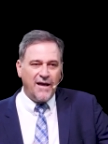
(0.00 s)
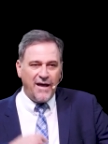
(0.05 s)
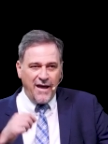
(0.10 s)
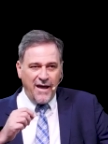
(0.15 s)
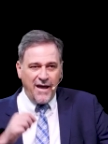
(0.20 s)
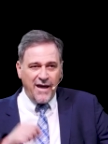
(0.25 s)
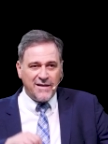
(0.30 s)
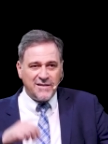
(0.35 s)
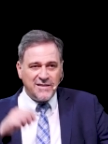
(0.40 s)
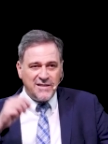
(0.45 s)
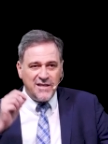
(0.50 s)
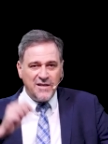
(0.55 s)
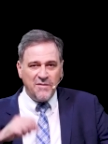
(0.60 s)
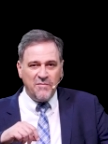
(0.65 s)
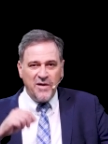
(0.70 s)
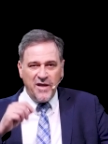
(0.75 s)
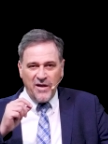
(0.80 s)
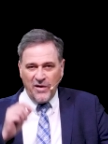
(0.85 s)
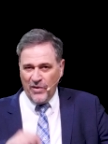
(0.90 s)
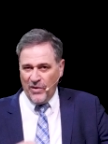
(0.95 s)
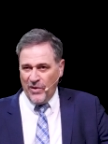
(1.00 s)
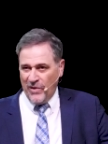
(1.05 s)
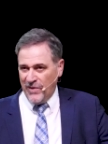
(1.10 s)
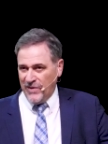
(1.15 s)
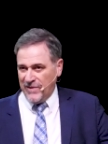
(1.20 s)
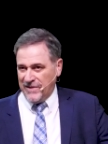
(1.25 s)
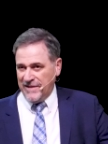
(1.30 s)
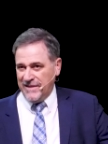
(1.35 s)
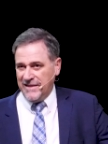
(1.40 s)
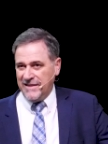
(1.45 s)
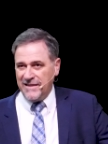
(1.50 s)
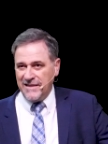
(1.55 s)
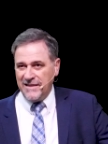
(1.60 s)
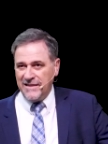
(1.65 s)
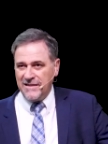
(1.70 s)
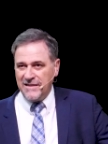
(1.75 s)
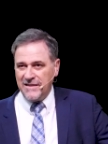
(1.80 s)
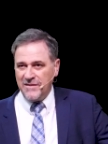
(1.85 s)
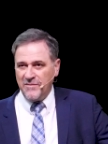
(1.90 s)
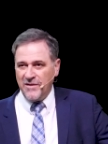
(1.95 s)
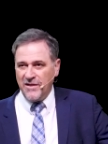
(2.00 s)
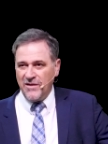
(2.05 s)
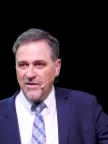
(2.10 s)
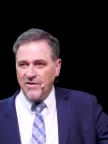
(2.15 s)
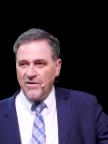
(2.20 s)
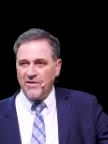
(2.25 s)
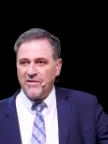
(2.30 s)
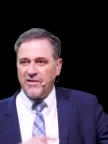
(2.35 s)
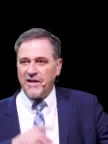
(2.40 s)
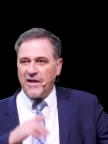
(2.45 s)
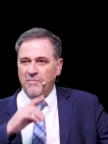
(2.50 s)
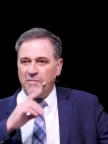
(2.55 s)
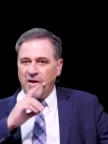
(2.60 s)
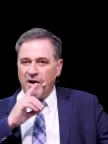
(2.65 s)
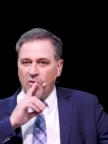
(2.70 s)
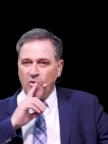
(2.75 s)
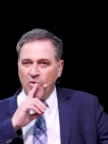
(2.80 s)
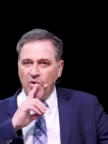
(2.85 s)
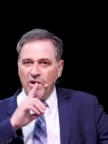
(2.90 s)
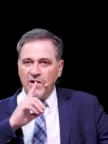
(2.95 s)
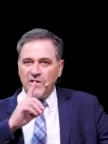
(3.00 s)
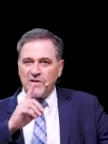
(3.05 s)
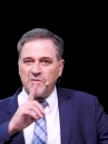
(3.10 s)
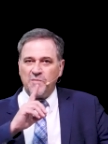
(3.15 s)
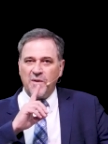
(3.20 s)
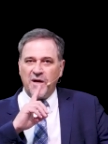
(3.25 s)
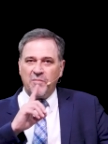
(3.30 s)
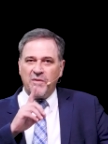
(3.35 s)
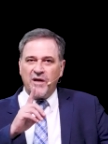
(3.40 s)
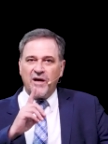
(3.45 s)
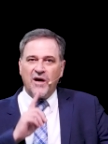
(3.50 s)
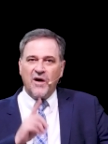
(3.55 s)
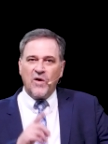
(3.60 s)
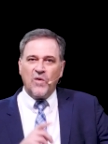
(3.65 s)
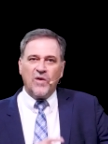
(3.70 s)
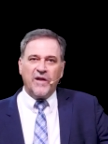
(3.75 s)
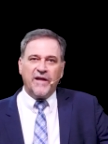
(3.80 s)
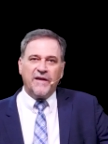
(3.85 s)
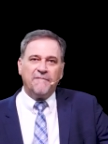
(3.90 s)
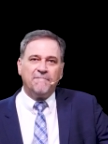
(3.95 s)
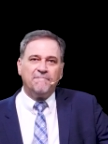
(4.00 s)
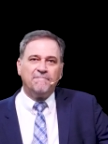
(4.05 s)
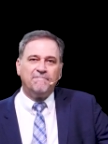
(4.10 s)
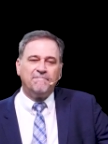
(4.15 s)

Act in me, Lord, that my words may be holy.